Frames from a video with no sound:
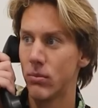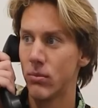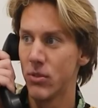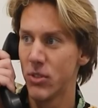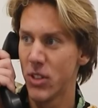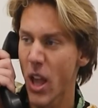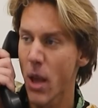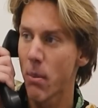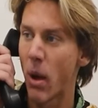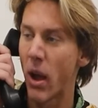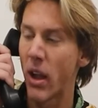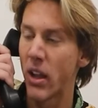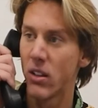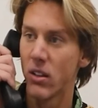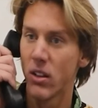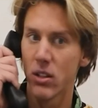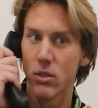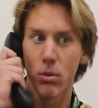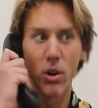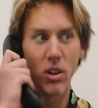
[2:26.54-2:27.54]
Yeah, mate,
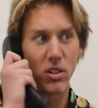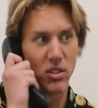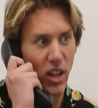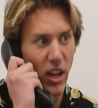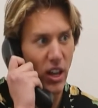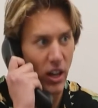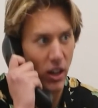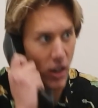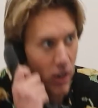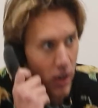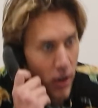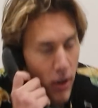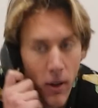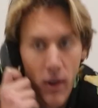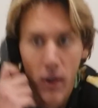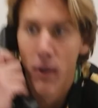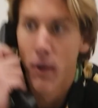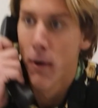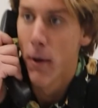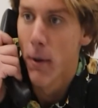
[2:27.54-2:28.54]
that's what I said.
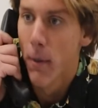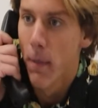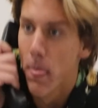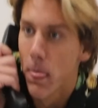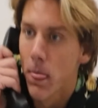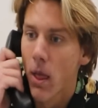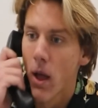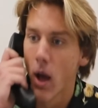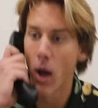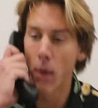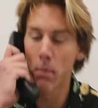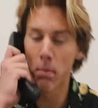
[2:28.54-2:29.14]
A